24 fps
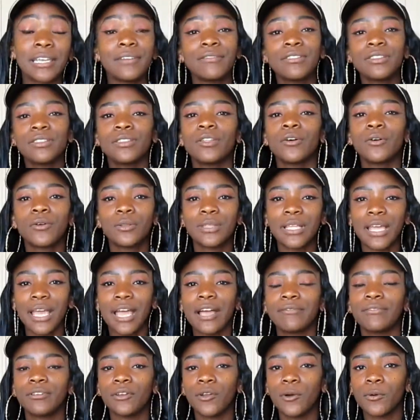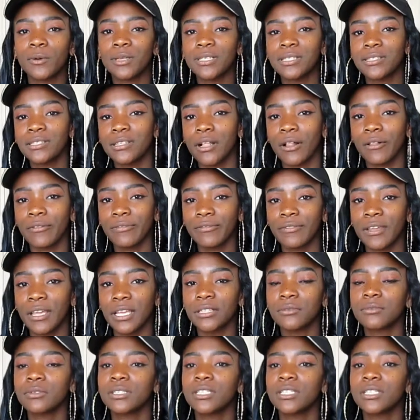even though they have lower sulfates,